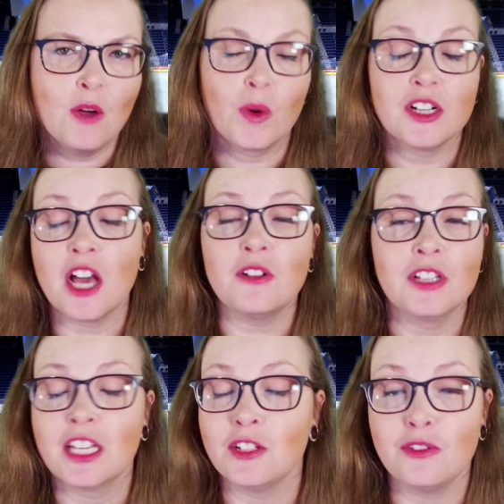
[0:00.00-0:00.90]
where not
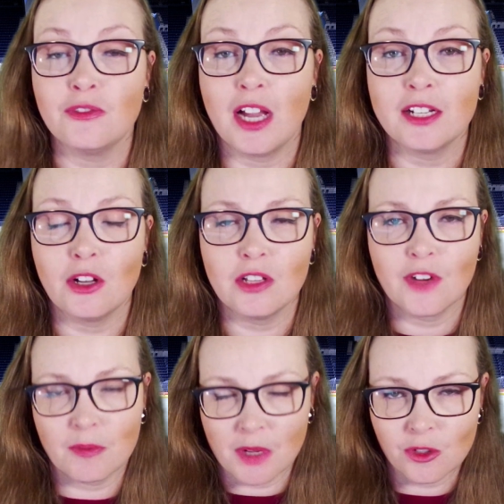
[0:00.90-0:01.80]
only can you find all of
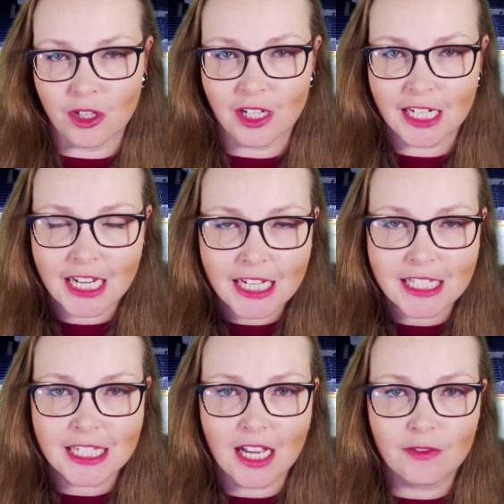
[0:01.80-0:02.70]
our Montreal
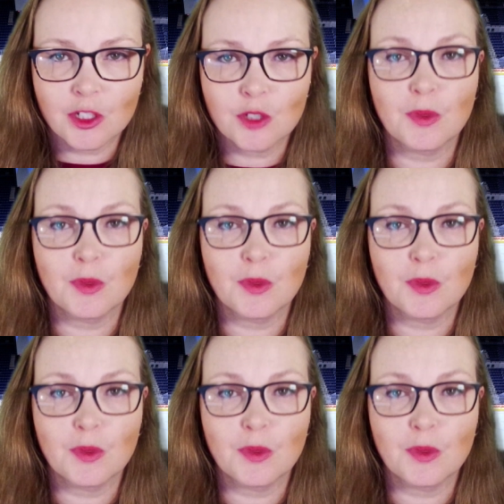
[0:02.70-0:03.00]
Canadiens coverage,